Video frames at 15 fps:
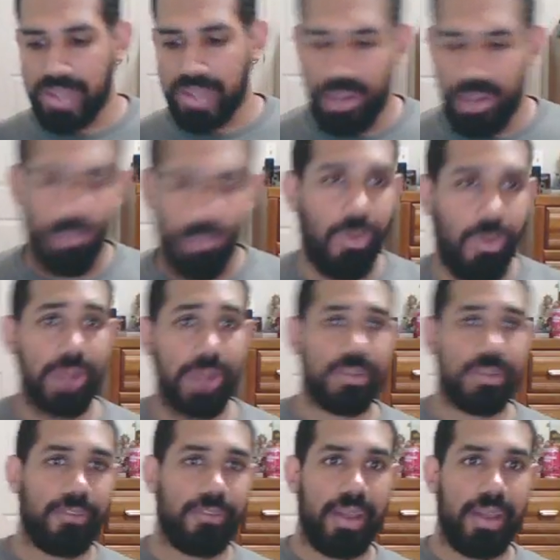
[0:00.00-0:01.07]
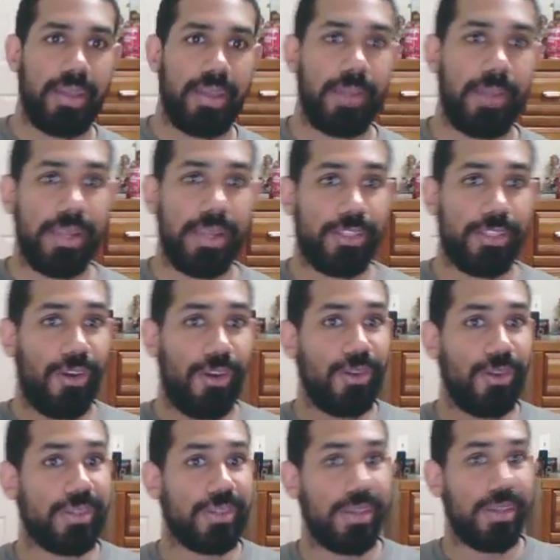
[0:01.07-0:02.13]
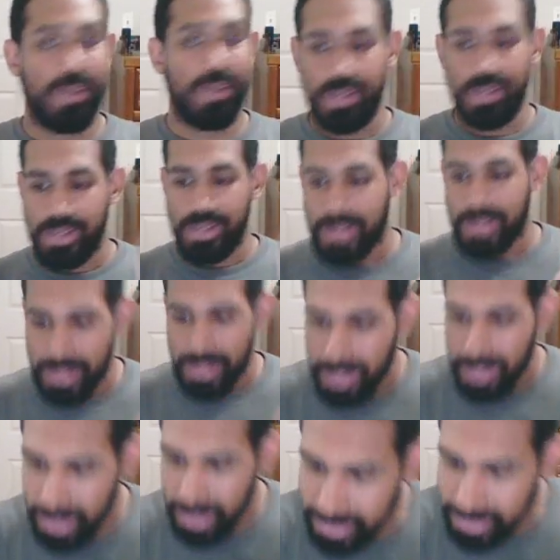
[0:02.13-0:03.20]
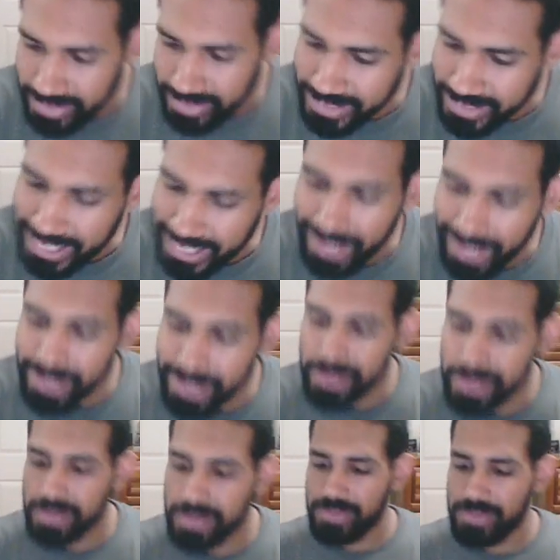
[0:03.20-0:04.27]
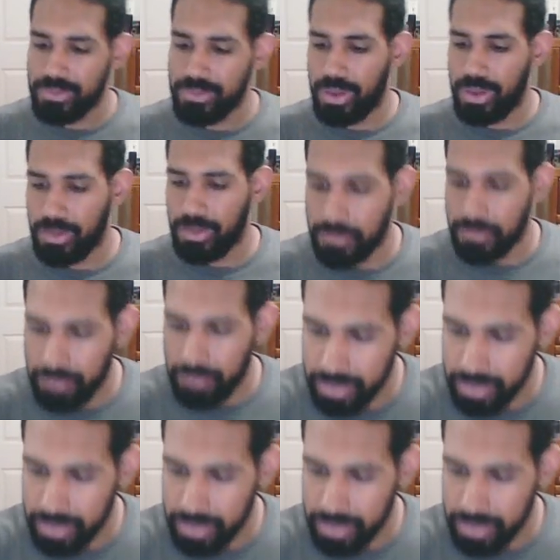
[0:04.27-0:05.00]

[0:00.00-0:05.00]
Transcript: wants to fight him, and he throws a tank. Well,